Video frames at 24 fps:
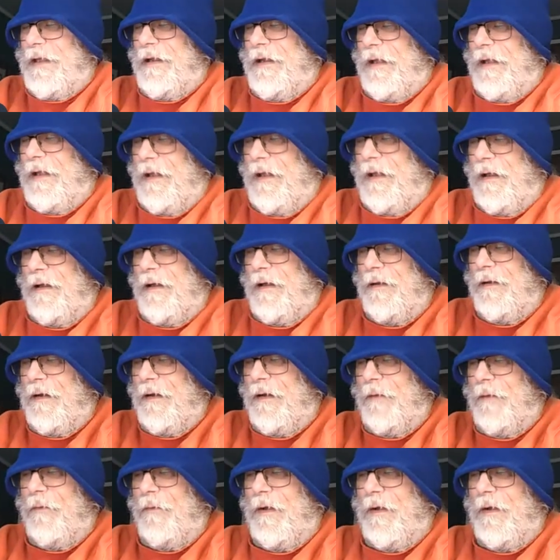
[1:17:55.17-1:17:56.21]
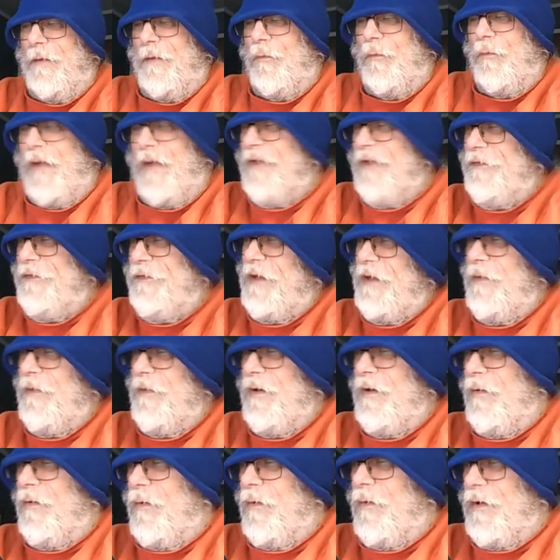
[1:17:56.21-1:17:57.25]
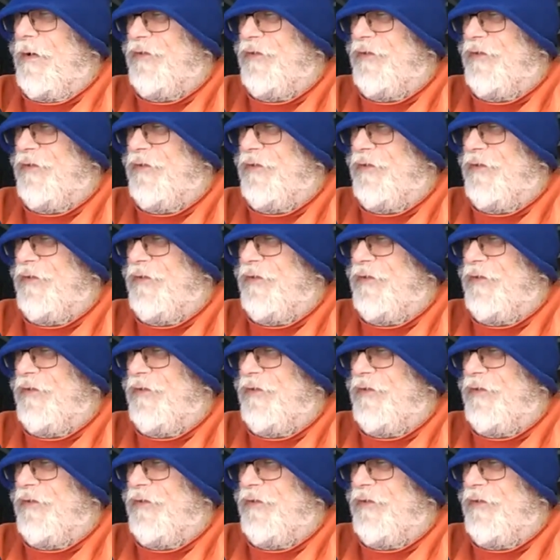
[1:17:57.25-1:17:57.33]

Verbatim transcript: a, a, a wet summer or a